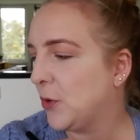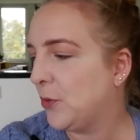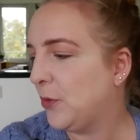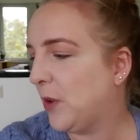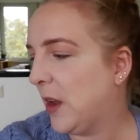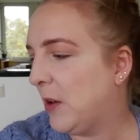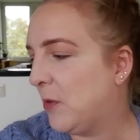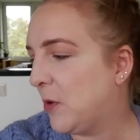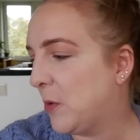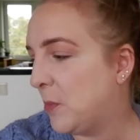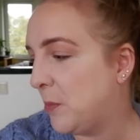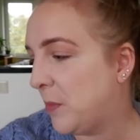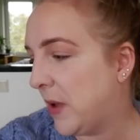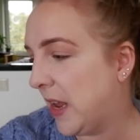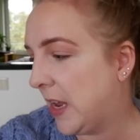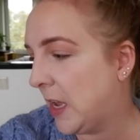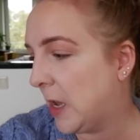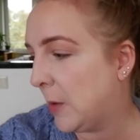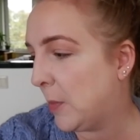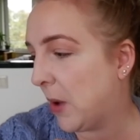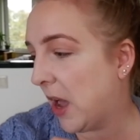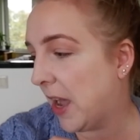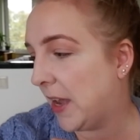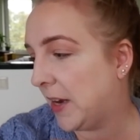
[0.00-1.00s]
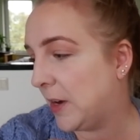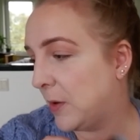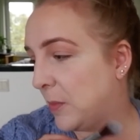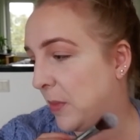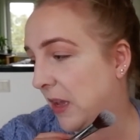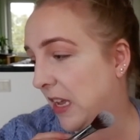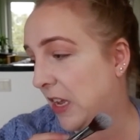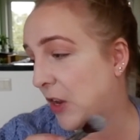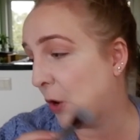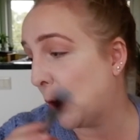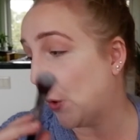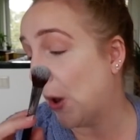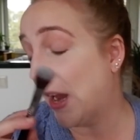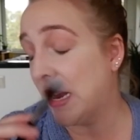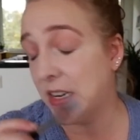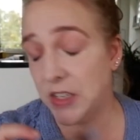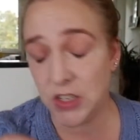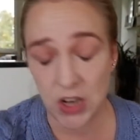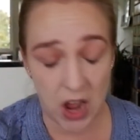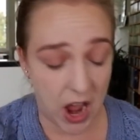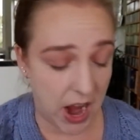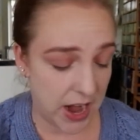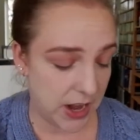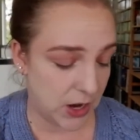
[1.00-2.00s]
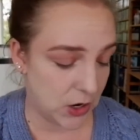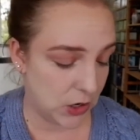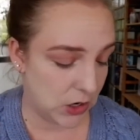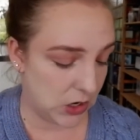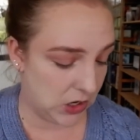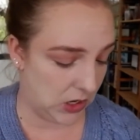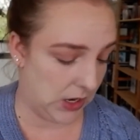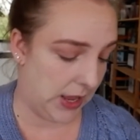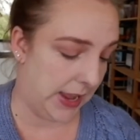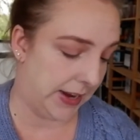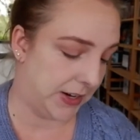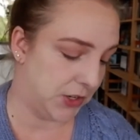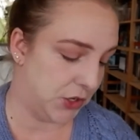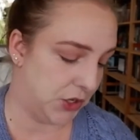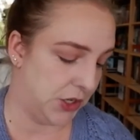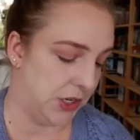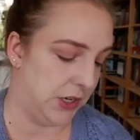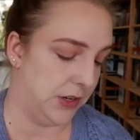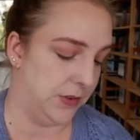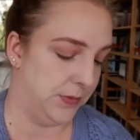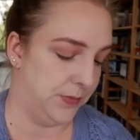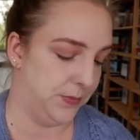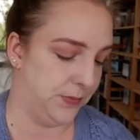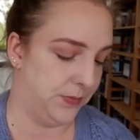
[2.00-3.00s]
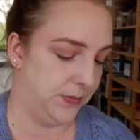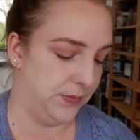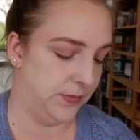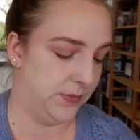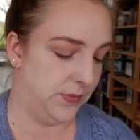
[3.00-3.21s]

your favorite makeup item in your entire collection?